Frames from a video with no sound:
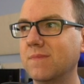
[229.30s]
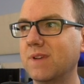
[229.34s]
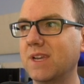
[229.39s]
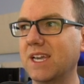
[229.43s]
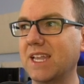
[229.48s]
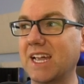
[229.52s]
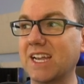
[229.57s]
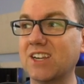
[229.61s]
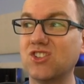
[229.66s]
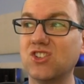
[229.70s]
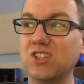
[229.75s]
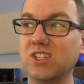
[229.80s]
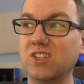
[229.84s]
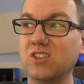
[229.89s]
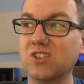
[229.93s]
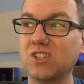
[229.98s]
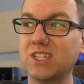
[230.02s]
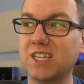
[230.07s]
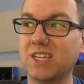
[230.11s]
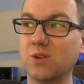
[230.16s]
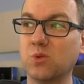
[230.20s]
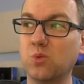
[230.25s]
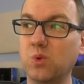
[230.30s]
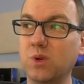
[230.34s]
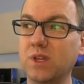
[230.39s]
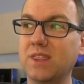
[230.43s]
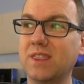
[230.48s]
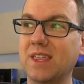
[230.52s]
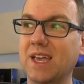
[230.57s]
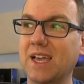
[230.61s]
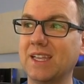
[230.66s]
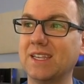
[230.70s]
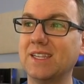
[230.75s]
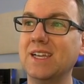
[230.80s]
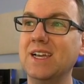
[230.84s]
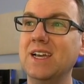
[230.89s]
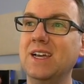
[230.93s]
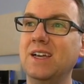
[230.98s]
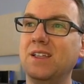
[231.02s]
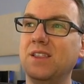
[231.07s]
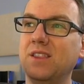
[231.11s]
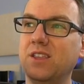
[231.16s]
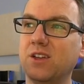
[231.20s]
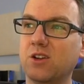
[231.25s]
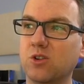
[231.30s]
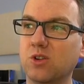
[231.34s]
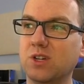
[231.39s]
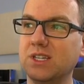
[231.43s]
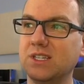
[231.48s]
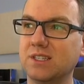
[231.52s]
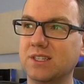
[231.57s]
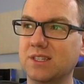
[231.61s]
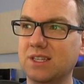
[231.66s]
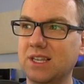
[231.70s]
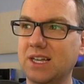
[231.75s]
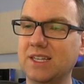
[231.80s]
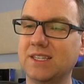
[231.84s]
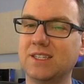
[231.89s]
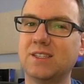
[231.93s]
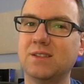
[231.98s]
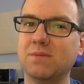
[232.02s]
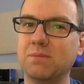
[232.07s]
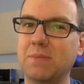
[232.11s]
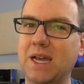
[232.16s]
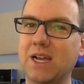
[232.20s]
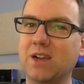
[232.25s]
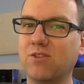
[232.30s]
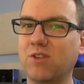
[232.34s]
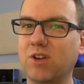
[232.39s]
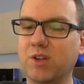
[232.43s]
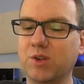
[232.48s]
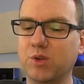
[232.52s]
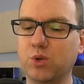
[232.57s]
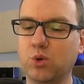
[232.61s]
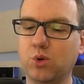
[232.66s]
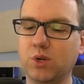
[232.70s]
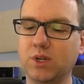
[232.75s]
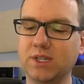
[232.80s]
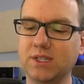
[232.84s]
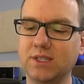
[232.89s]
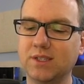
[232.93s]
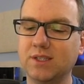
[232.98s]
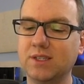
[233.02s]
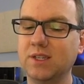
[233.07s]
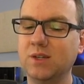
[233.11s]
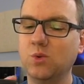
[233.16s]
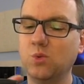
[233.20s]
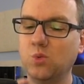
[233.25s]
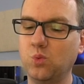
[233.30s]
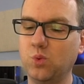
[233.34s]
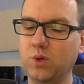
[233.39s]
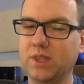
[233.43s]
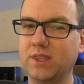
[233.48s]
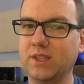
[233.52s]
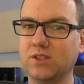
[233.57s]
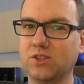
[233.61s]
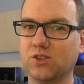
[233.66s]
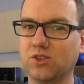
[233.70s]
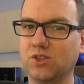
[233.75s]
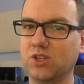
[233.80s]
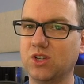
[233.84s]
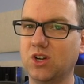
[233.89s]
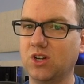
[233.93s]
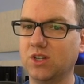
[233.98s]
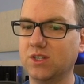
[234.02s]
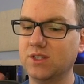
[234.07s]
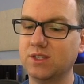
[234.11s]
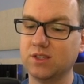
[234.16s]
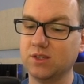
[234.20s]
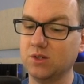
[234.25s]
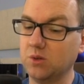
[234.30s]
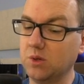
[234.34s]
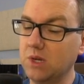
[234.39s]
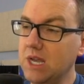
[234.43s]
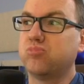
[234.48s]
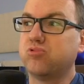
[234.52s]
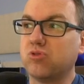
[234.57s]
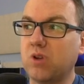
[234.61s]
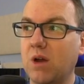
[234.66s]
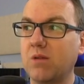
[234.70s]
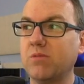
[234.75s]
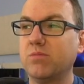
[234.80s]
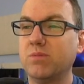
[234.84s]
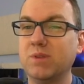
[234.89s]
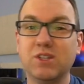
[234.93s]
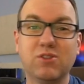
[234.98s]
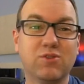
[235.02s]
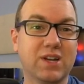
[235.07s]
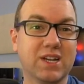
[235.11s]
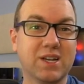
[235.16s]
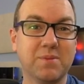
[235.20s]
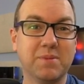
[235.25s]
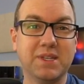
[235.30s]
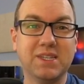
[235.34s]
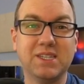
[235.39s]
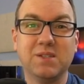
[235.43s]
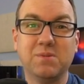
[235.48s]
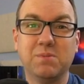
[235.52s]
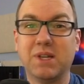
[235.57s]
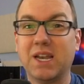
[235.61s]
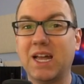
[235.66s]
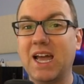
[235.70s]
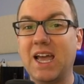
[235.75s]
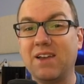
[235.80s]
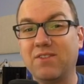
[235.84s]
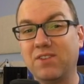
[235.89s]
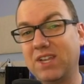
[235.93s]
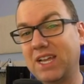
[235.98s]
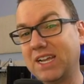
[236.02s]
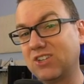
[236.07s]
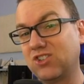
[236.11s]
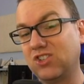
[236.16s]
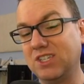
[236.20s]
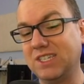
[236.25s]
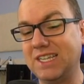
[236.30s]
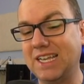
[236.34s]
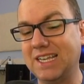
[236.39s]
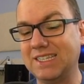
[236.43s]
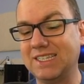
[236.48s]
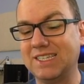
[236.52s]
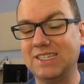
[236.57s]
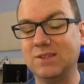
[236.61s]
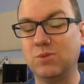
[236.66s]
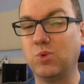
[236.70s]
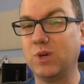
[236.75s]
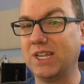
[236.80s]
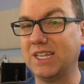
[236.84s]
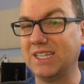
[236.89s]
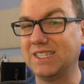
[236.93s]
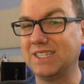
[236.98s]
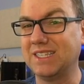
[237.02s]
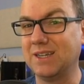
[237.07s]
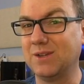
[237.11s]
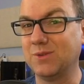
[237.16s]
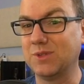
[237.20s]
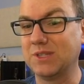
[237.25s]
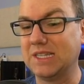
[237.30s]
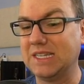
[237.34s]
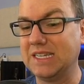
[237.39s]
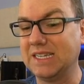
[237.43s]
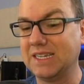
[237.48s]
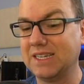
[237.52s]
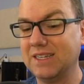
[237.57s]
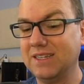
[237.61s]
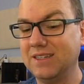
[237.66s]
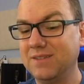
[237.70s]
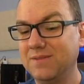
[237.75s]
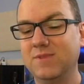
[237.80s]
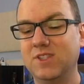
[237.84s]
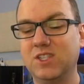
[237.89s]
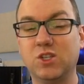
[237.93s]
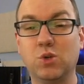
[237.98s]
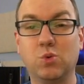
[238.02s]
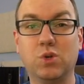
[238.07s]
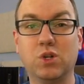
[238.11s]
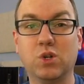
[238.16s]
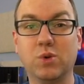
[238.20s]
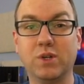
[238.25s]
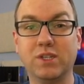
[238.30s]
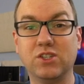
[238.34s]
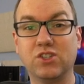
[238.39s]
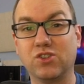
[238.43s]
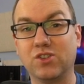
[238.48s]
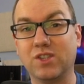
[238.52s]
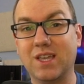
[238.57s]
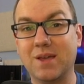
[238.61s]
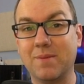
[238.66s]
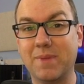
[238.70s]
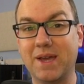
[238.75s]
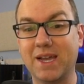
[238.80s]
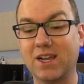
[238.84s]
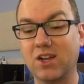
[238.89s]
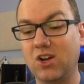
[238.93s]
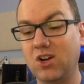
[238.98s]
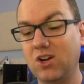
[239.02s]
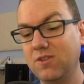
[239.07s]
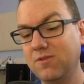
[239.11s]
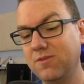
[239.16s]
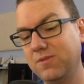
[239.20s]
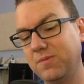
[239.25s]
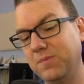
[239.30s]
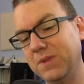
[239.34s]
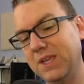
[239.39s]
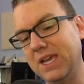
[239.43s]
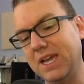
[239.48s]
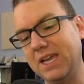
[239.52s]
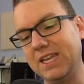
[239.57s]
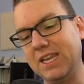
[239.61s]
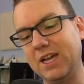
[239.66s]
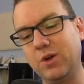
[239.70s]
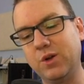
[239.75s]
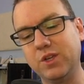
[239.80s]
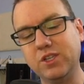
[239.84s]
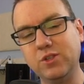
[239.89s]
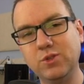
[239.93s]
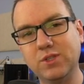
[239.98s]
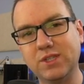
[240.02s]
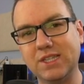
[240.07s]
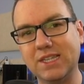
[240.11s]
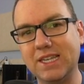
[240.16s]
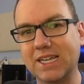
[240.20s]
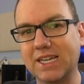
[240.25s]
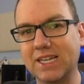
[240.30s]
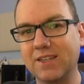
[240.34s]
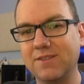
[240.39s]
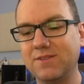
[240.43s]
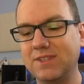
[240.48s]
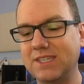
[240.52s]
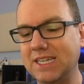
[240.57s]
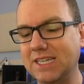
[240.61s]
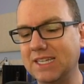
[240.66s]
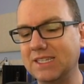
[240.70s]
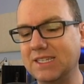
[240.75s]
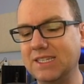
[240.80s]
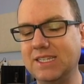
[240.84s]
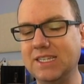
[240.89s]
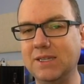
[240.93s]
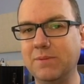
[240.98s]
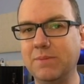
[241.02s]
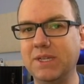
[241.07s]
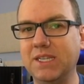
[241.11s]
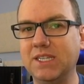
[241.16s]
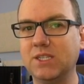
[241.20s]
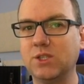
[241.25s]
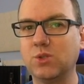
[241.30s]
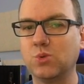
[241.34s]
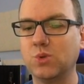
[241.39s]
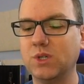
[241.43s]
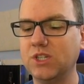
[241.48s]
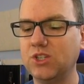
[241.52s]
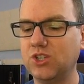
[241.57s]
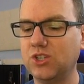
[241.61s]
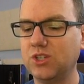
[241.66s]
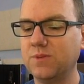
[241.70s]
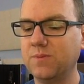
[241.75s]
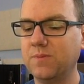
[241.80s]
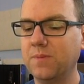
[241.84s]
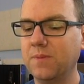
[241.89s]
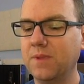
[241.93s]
And actually, it looks like with that, there is less background noise with it turned on. So probably recommended, but I haven't actually tested what it sounds like. So we'll go ahead and turn that back off. And now I'll use the negative 10 dB switch.